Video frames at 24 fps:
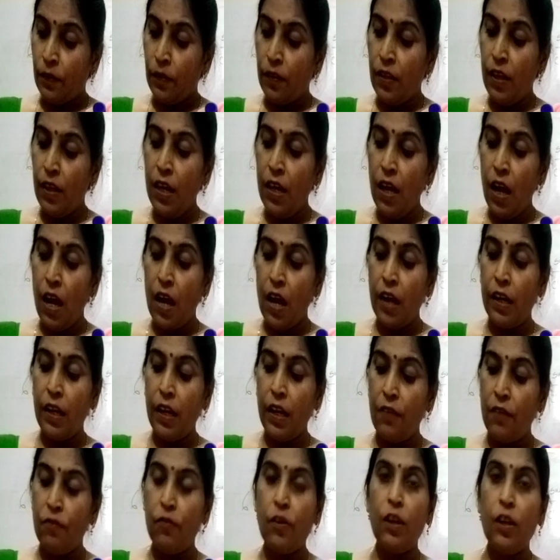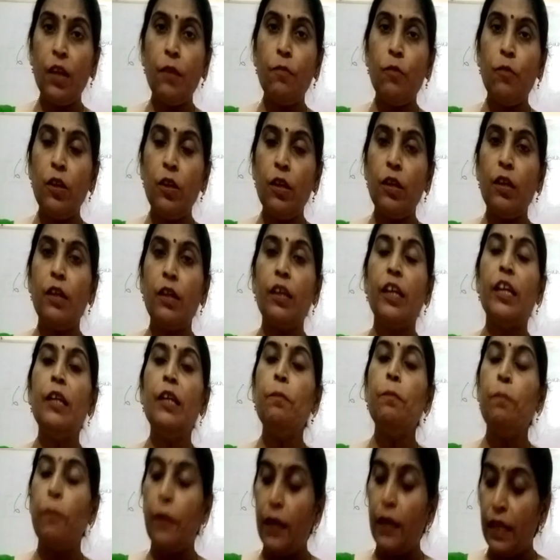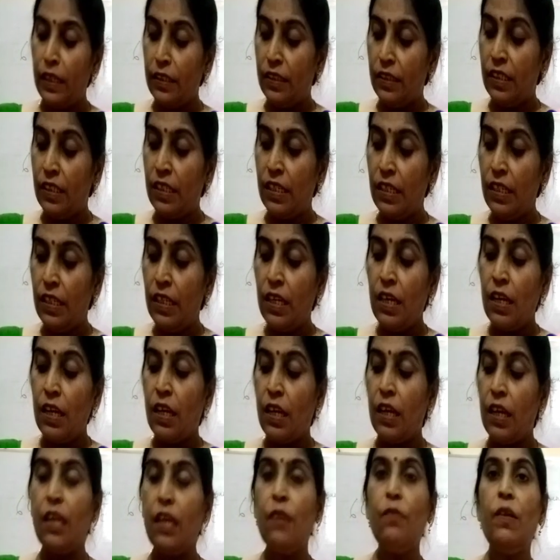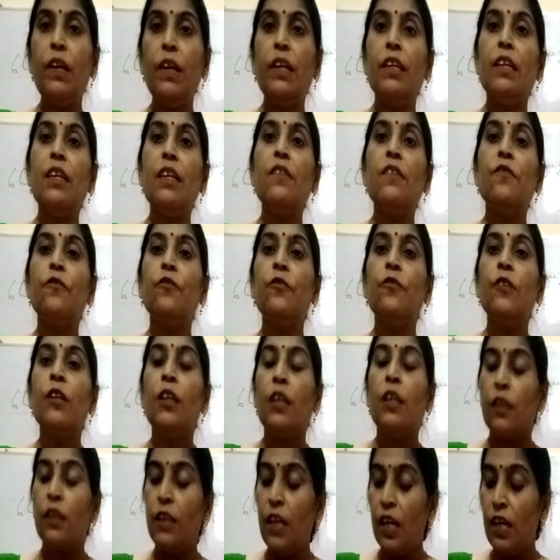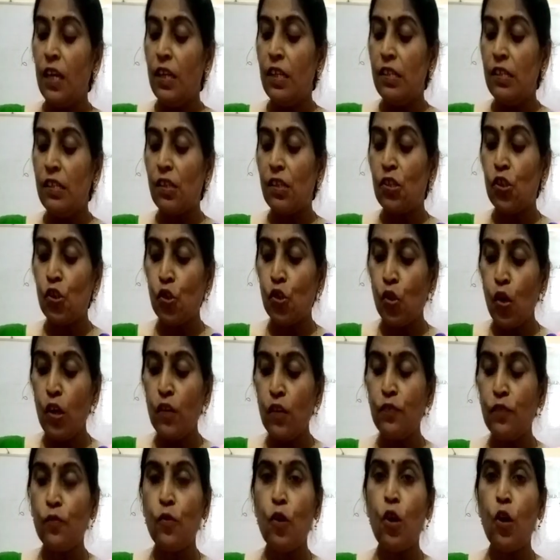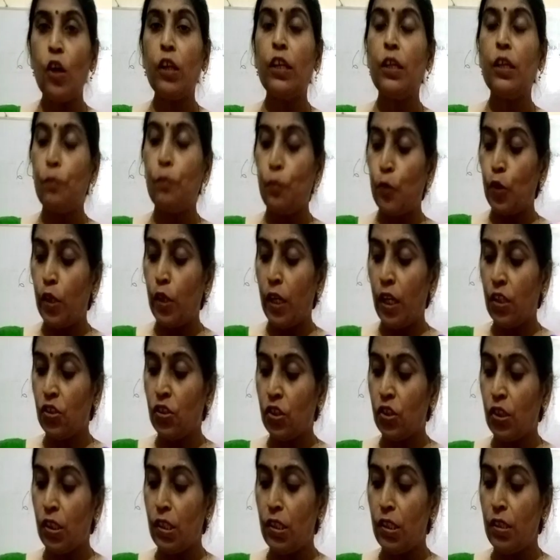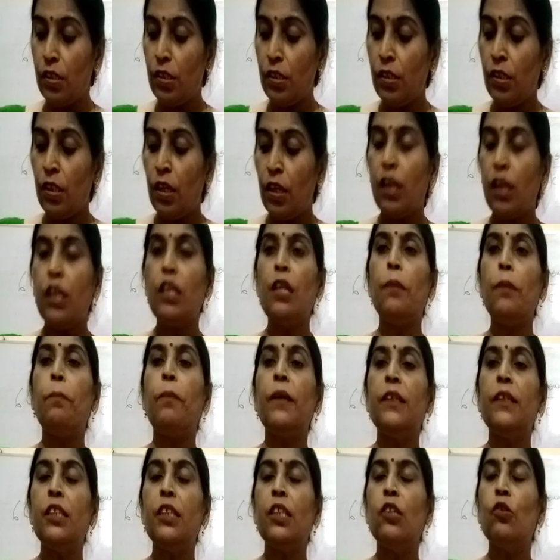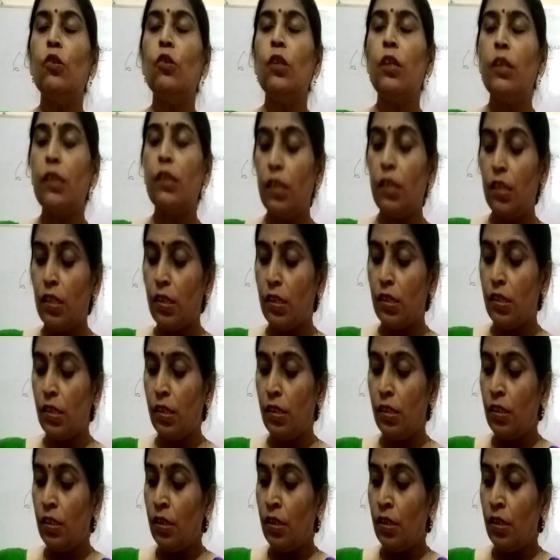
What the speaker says: they are available in plenty even if there is a shortfall in production in a particular year,